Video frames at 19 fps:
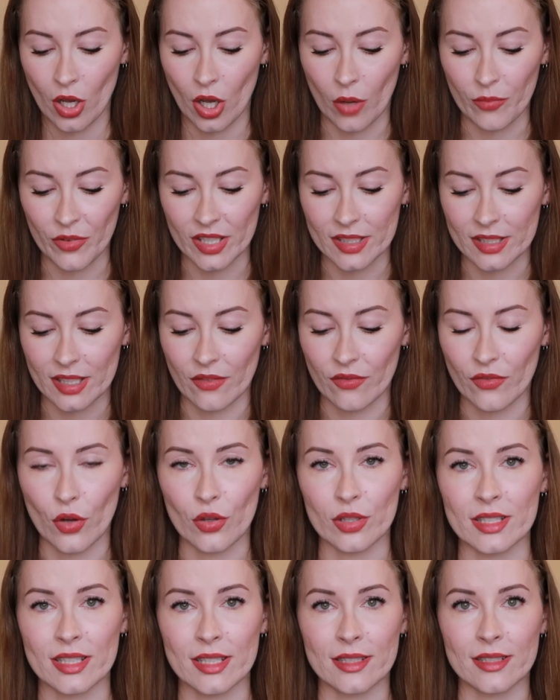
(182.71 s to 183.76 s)
Obviously,
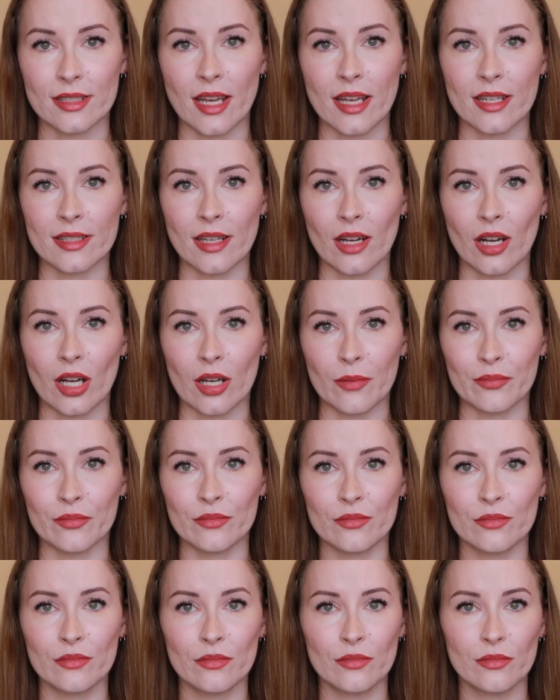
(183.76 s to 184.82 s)
phones these days are
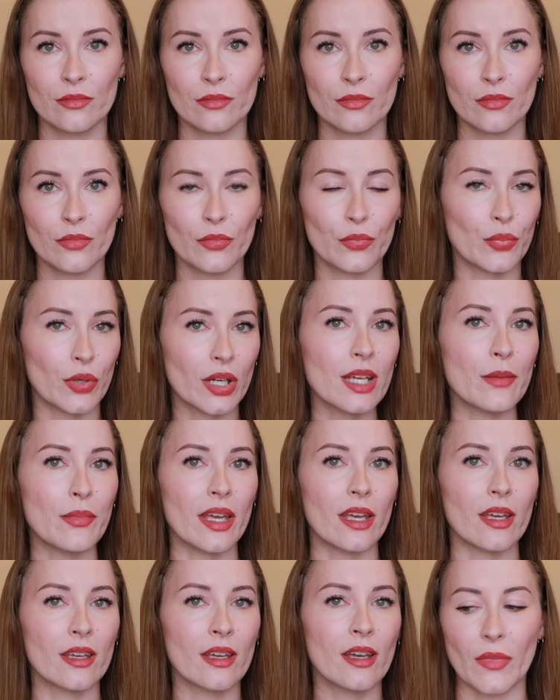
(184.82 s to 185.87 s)
pretty
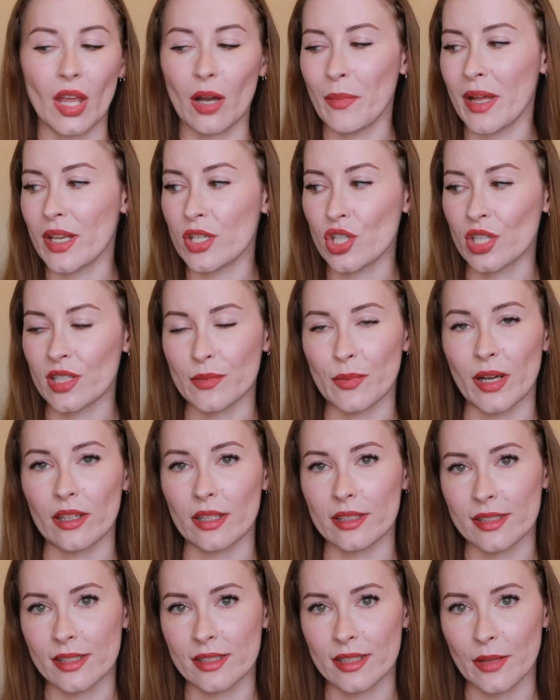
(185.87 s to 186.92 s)
big. I'll mention as well,
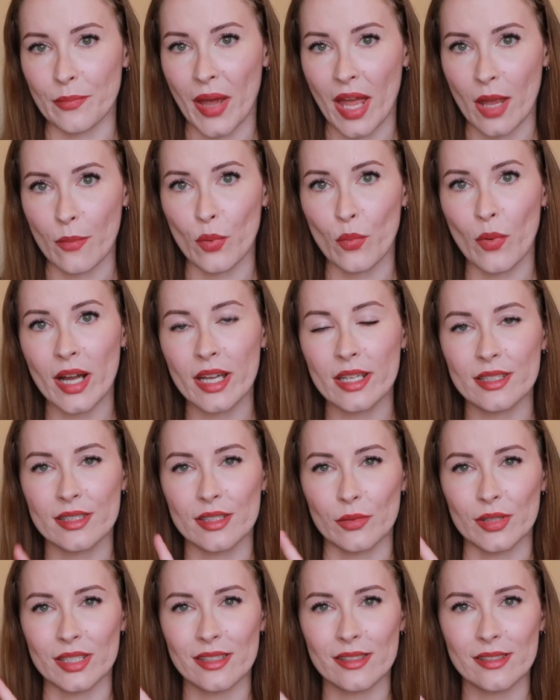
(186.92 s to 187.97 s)
this is the Paperwhite,
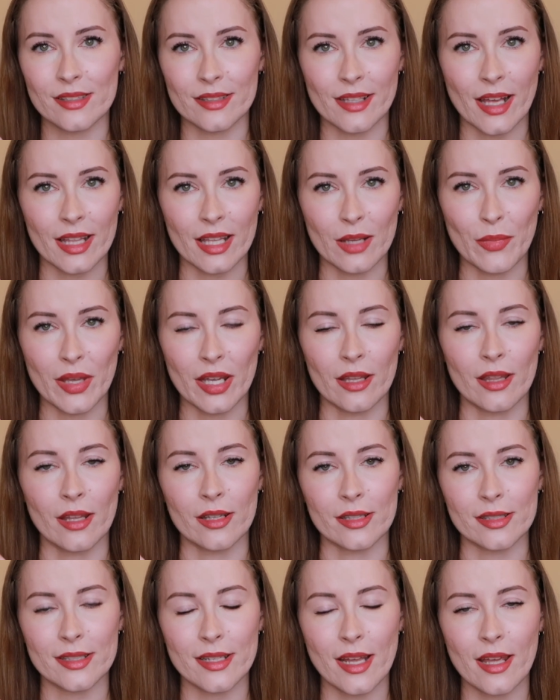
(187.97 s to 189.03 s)
so it's slightly bigger than
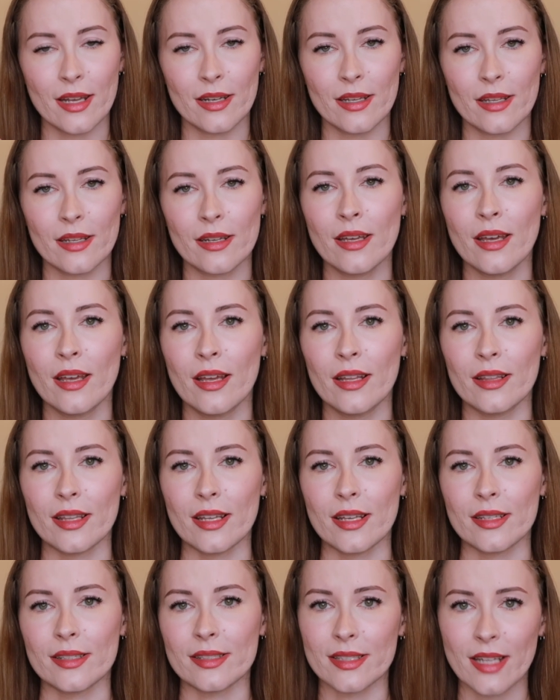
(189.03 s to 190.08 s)
the standard.
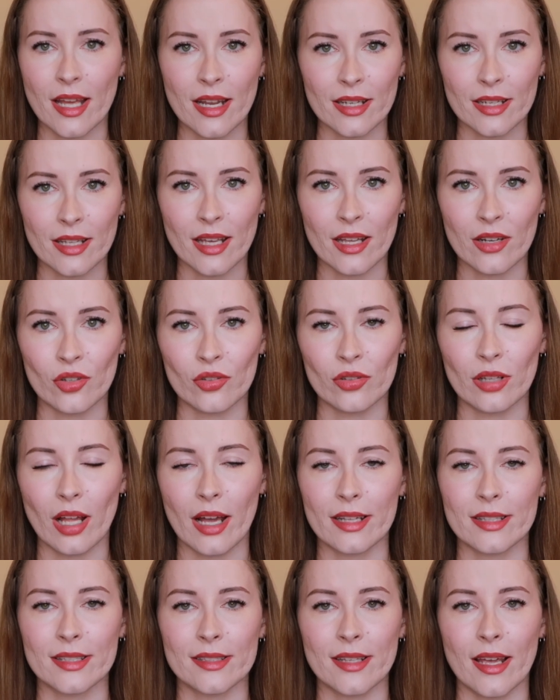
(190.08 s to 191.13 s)
The standard Kindle,
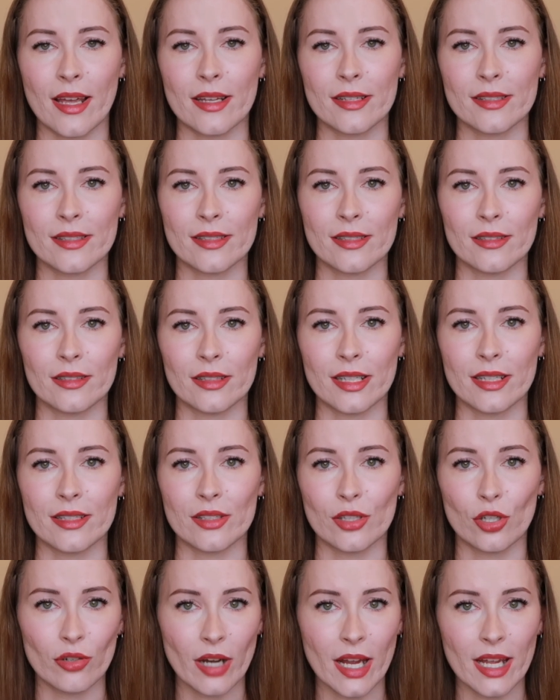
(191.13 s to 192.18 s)
I'd say, still is
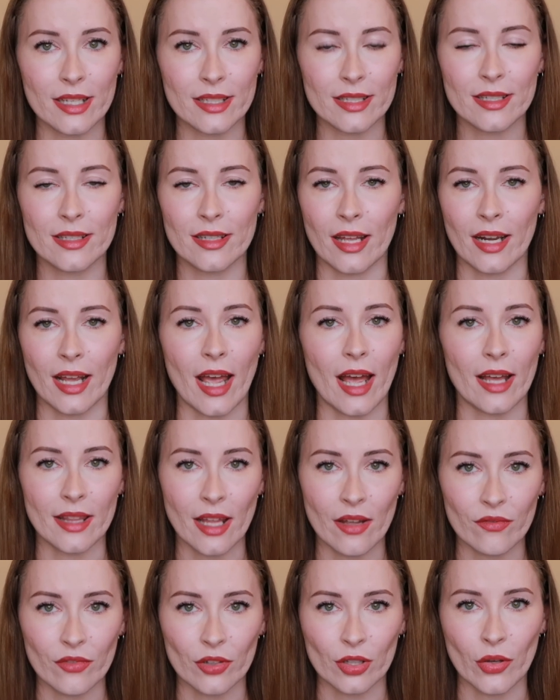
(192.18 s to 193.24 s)
great, and I had
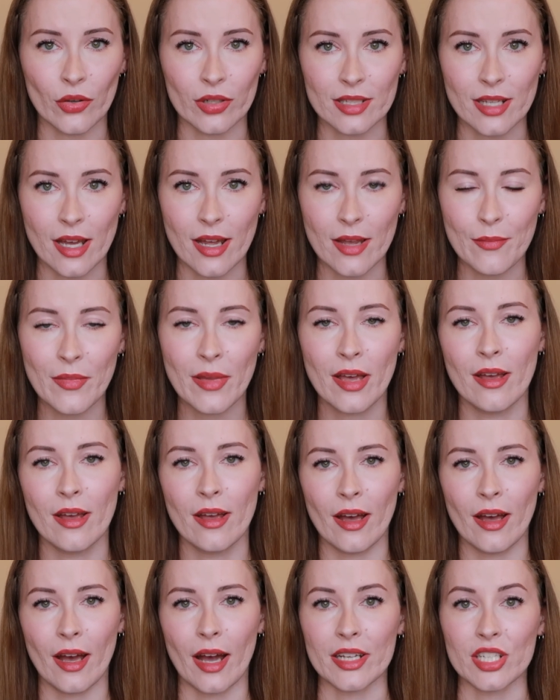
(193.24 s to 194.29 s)
that for a long time.
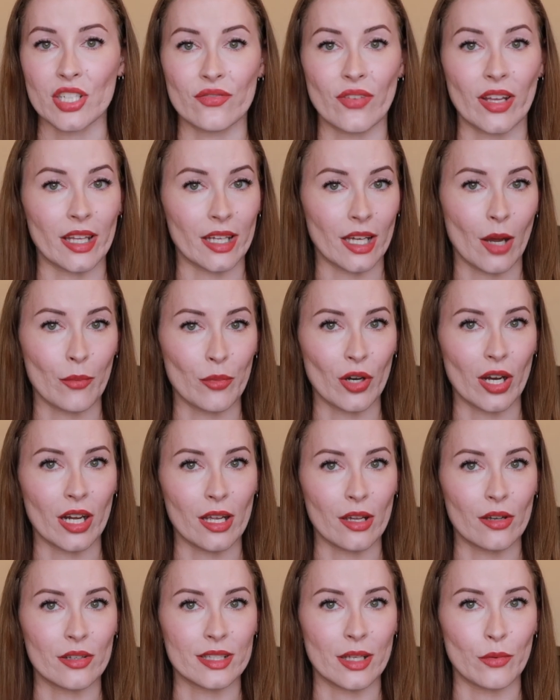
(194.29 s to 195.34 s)
I just felt like
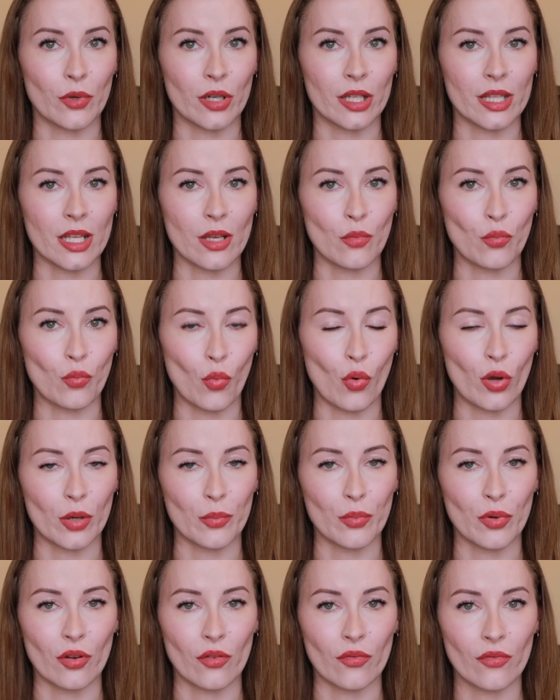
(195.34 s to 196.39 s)
upgrading because I wanted the
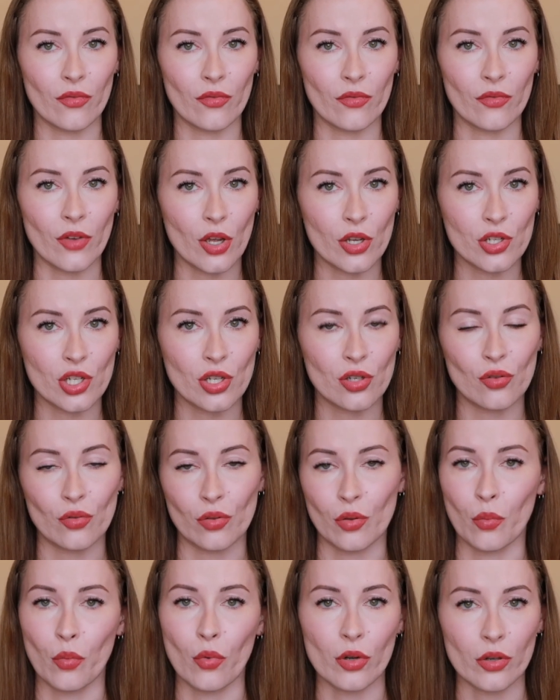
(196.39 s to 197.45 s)
waterproof version or
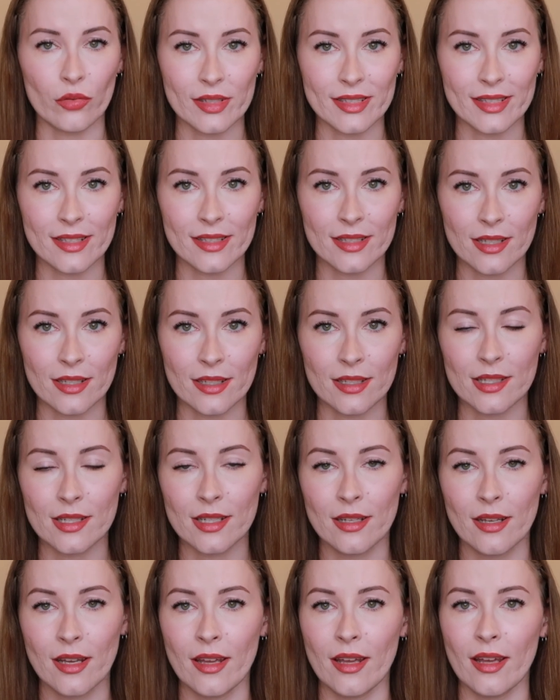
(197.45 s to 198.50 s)
the water resistant,
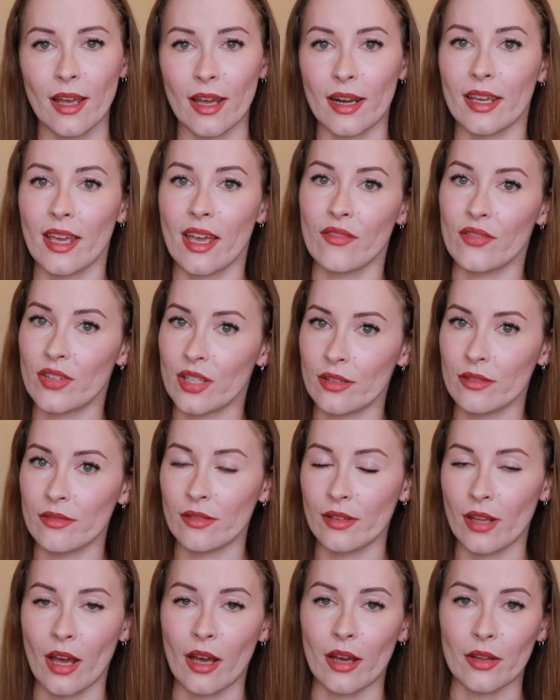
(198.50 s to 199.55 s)
and I gave
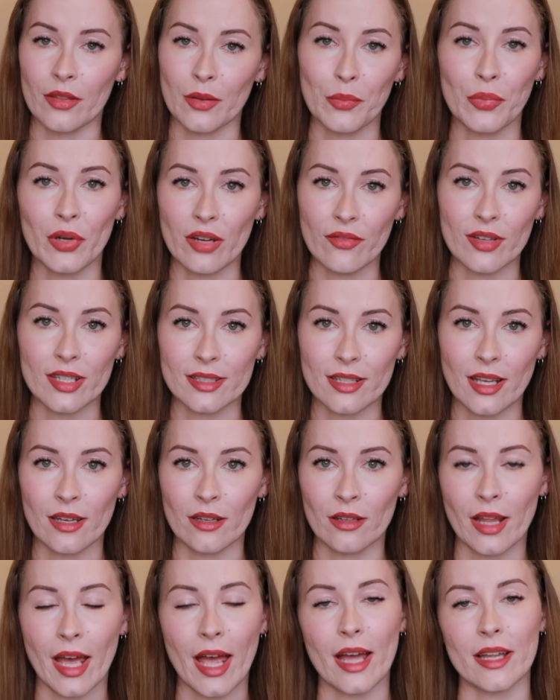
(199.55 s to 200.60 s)
the previous
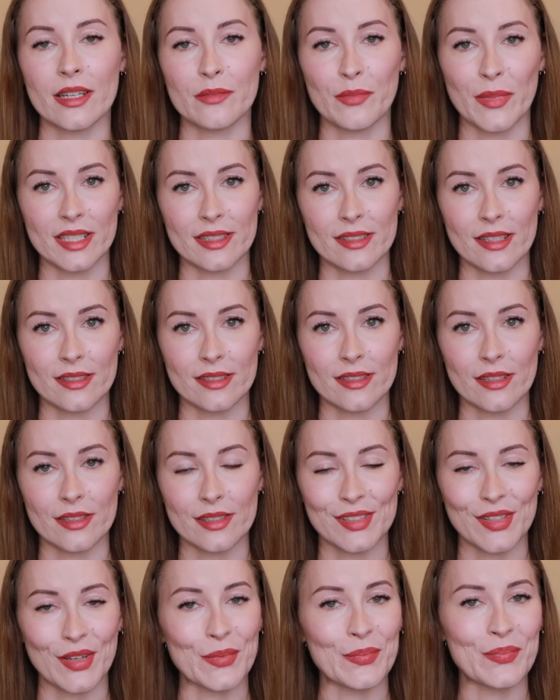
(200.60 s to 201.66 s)
Kindle I had to my sister,
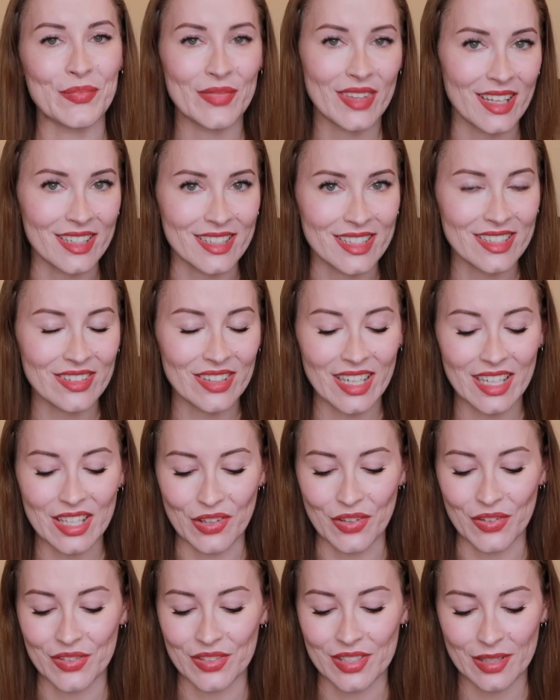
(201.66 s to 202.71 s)
so it's still getting
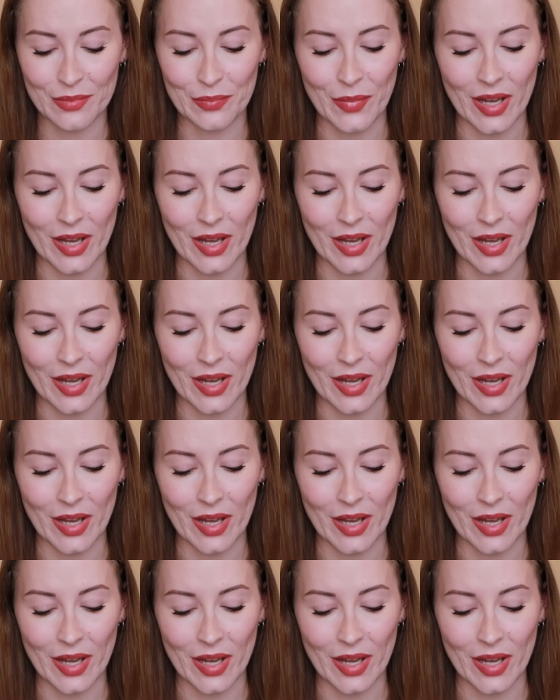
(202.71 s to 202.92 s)
used.